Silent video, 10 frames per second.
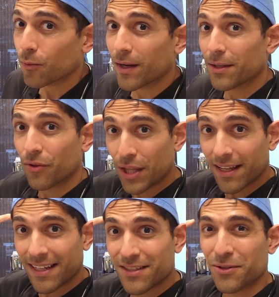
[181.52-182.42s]
what you
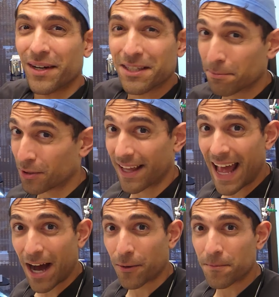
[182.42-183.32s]
think is going to play
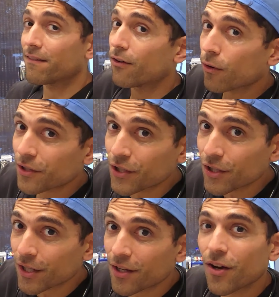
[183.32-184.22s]
out for
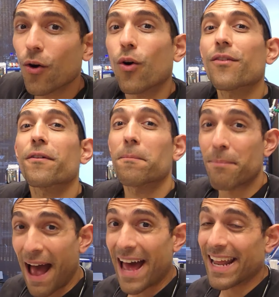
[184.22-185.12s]
good or for
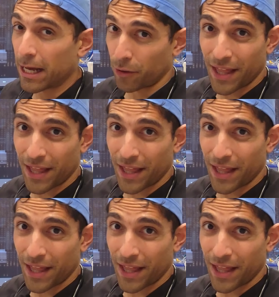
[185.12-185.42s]
bad health